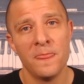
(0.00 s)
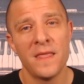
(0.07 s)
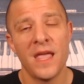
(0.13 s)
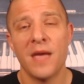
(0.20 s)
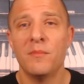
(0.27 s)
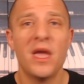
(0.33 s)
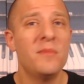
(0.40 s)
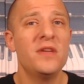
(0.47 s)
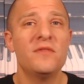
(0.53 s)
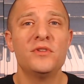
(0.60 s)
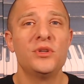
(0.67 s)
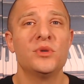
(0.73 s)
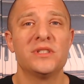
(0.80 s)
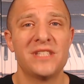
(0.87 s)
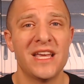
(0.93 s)
And maybe even
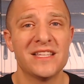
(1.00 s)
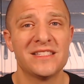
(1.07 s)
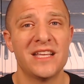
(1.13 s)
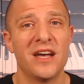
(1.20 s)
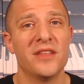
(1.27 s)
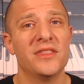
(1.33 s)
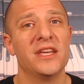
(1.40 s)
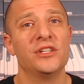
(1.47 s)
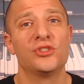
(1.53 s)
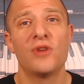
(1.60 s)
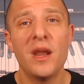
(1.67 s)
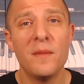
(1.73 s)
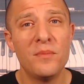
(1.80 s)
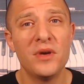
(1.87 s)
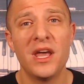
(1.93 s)
do a test now and then. Try
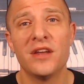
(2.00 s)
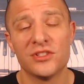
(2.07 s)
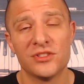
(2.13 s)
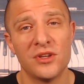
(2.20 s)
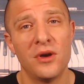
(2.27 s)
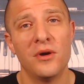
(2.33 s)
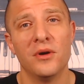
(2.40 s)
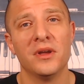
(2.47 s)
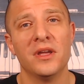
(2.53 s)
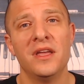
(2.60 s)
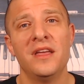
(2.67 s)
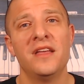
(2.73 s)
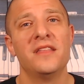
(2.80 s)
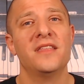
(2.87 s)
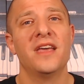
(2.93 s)
to put out a song
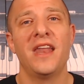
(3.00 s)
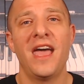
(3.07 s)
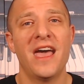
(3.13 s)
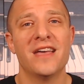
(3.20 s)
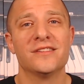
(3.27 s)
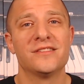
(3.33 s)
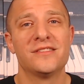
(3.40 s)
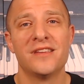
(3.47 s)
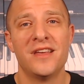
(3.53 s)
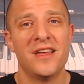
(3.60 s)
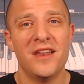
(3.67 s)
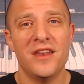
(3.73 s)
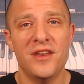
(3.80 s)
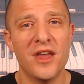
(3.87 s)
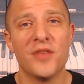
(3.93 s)
that has
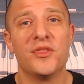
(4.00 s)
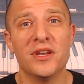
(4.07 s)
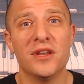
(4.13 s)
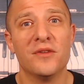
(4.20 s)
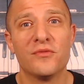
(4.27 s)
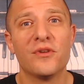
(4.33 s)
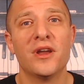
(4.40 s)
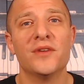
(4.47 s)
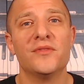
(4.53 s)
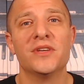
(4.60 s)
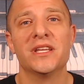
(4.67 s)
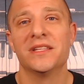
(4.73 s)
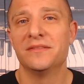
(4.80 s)
nothing in front of it.